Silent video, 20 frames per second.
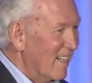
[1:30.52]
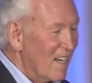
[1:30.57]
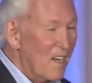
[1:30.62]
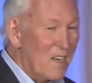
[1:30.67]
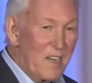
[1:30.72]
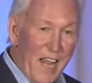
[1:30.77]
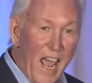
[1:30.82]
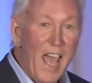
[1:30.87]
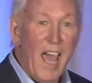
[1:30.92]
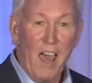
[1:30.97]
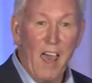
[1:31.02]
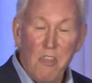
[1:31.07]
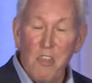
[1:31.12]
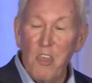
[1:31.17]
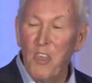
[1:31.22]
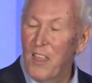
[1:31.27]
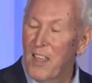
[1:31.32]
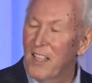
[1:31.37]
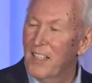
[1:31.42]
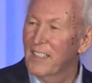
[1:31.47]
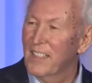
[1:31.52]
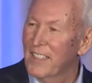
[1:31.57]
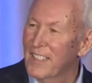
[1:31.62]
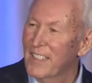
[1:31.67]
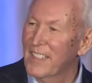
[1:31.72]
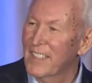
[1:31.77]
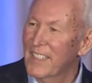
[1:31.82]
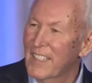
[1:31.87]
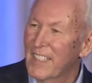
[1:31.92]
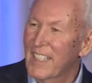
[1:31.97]
death,
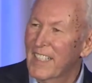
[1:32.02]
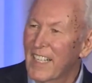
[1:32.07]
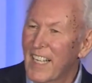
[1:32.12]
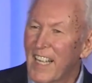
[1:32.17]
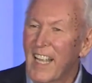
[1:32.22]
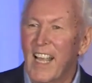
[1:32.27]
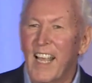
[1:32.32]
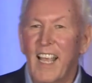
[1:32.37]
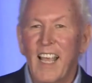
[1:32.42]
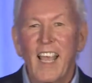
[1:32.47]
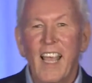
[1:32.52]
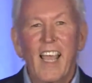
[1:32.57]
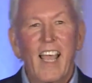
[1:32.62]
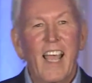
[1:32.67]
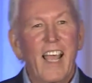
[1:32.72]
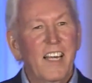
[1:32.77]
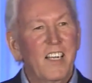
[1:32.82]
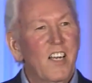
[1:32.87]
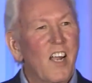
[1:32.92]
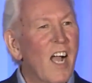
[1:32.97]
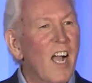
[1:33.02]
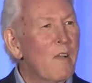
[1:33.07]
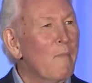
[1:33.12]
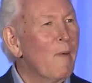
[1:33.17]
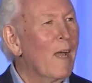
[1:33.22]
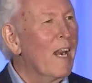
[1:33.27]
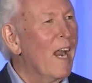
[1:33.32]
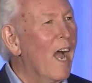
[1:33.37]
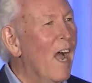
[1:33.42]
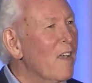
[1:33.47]
and talk
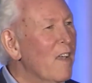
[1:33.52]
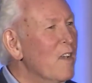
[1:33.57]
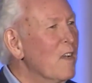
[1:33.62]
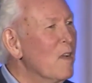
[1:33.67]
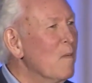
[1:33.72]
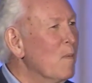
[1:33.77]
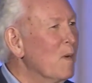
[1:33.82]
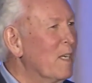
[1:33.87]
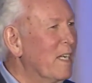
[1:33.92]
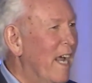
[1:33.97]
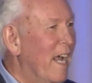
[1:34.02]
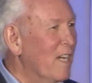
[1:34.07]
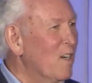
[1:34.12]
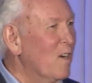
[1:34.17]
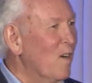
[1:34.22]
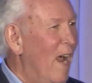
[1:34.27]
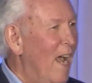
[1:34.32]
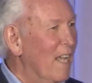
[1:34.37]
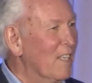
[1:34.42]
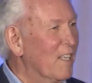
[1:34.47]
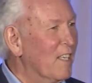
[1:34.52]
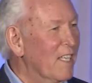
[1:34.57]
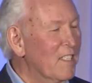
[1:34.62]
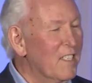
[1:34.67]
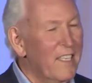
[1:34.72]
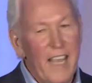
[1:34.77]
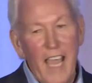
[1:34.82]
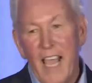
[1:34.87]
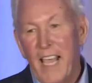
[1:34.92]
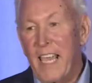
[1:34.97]
about how you can protect your assets
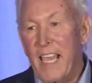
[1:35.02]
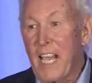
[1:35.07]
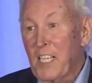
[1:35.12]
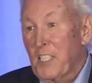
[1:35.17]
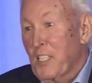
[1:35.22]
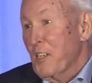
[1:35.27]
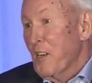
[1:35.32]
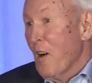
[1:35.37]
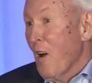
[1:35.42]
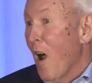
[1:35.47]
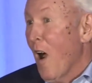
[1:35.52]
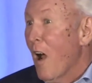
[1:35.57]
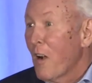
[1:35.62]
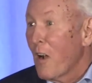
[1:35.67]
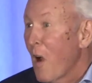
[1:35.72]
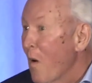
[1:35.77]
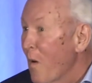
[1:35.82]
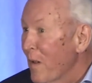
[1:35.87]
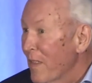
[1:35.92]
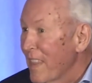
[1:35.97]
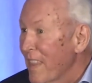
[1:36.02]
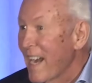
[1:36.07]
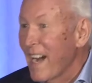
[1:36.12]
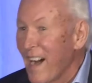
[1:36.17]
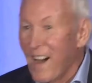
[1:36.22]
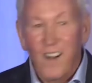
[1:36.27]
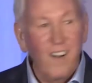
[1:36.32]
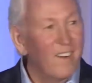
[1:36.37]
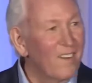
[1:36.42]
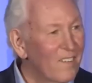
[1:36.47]
in that case. And you're all going
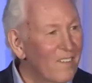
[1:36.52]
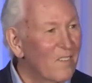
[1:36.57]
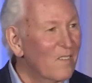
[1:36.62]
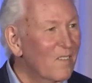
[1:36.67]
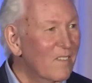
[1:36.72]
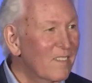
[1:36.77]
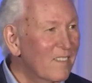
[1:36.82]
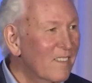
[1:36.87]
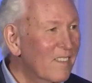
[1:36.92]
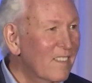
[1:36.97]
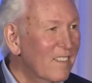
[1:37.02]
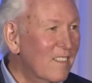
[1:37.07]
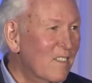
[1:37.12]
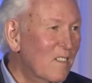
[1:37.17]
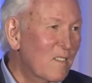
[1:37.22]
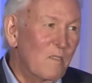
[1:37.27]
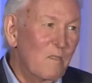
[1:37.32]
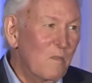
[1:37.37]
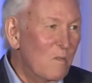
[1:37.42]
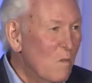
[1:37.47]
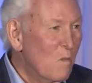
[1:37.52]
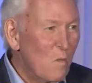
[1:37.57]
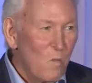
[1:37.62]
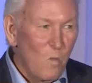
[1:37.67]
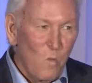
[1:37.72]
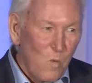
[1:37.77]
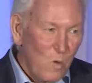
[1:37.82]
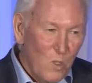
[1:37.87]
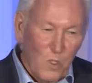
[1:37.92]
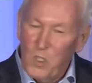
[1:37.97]
there
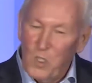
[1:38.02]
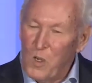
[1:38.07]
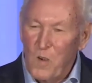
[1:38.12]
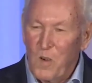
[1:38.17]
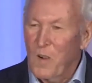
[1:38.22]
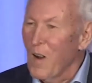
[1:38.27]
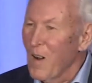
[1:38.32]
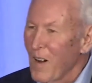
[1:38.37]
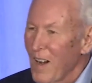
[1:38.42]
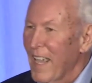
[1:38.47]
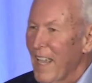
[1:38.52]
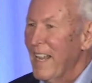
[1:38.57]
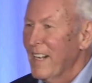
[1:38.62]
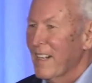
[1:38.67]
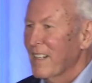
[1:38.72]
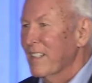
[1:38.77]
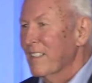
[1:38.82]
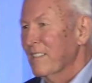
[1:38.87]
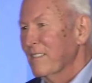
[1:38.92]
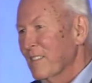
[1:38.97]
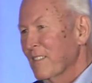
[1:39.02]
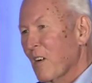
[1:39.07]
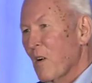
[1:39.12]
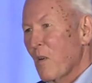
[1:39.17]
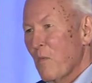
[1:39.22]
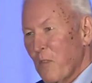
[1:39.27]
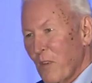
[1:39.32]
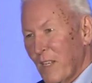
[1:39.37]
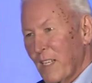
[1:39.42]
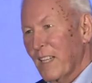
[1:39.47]
sooner or later,
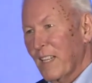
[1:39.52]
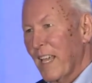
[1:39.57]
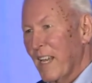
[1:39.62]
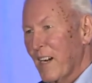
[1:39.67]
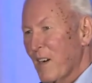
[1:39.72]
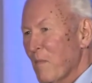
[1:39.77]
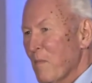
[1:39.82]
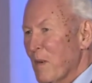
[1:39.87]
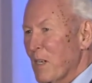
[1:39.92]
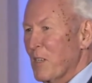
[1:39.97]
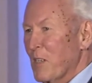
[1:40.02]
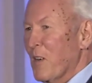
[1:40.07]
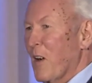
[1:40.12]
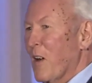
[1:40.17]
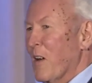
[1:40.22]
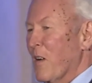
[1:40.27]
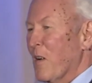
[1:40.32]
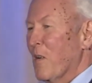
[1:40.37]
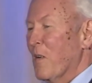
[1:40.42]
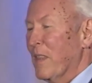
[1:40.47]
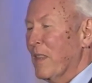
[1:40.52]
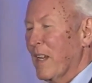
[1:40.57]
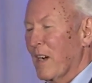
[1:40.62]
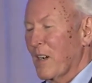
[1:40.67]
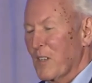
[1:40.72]
hopefully later, but you're all going there.